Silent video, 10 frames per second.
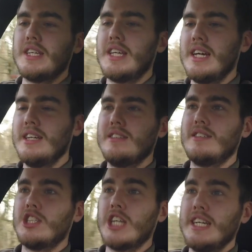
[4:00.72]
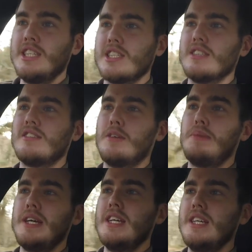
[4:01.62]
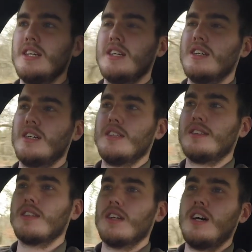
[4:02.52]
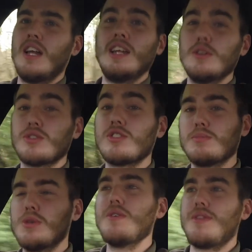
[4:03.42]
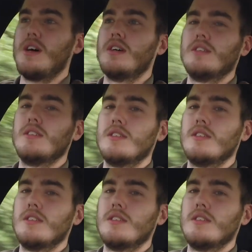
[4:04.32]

the gears changes to be a little smoother.